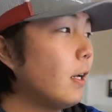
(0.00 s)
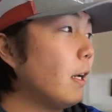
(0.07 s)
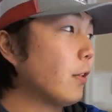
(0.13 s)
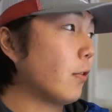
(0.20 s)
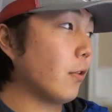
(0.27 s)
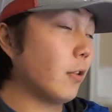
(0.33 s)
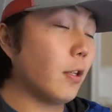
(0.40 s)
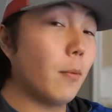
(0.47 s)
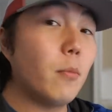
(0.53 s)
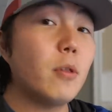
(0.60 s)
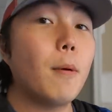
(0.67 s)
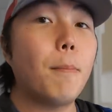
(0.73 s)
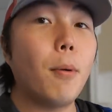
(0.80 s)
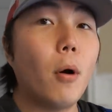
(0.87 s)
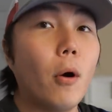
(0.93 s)
So some of
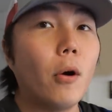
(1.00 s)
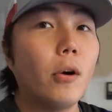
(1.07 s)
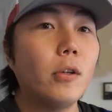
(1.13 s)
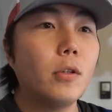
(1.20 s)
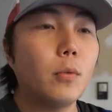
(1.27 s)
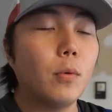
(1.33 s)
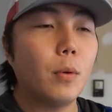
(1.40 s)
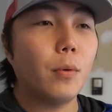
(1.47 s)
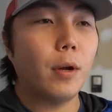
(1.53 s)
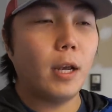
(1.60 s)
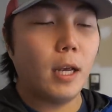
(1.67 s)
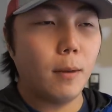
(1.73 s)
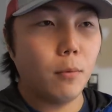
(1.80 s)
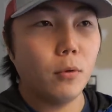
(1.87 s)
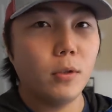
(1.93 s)
the parts, we were
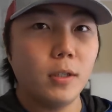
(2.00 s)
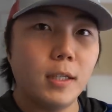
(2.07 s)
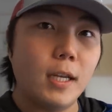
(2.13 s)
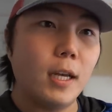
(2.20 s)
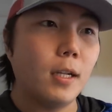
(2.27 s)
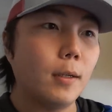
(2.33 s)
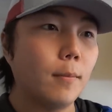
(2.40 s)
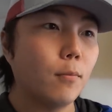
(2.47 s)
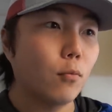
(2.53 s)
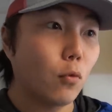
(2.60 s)
able to get them